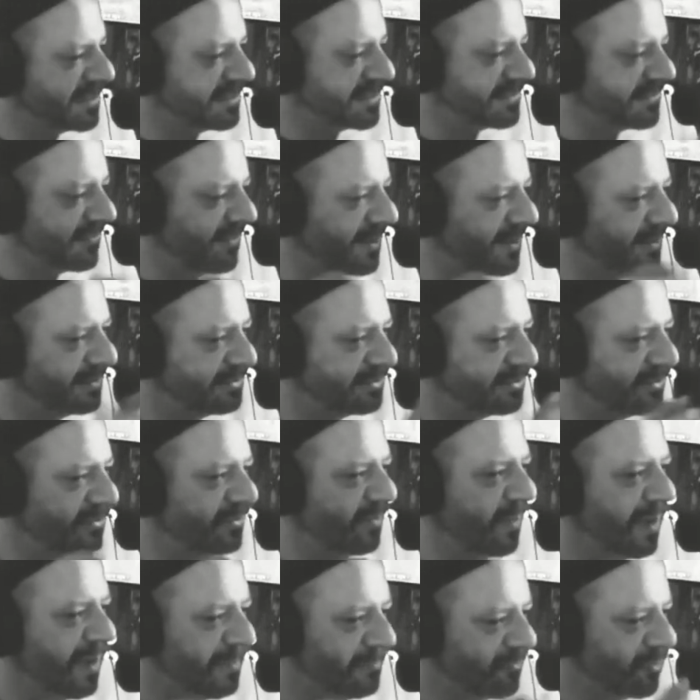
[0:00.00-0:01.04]
It says 3,
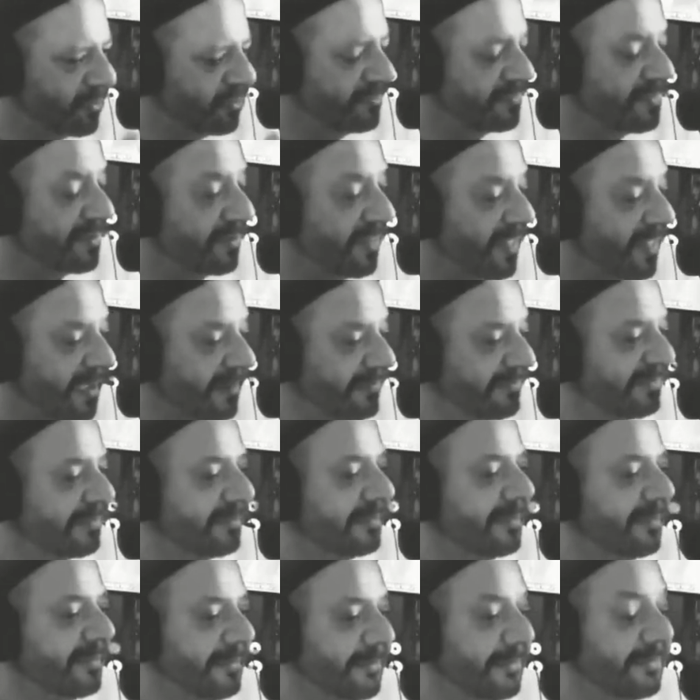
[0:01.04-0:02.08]
2, 1, boom, you're
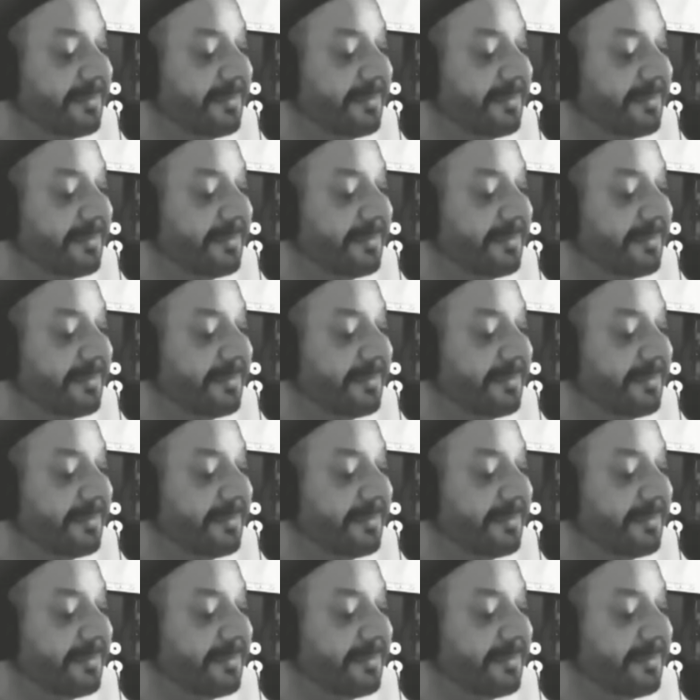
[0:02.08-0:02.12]
live.